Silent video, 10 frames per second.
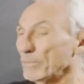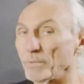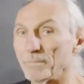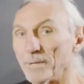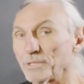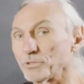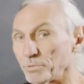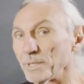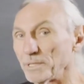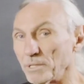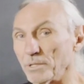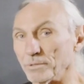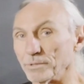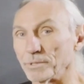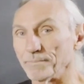We must treat
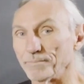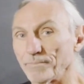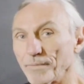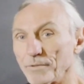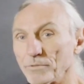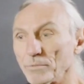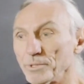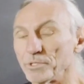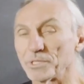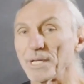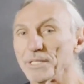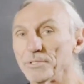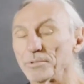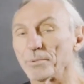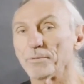those. So when you send
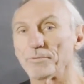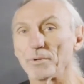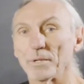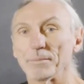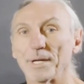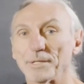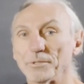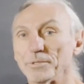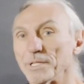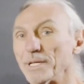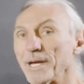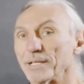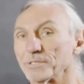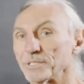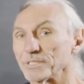in your room form and I do the
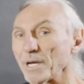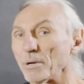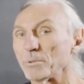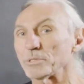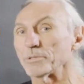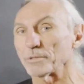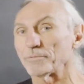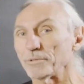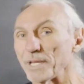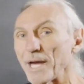analysis, I always look for the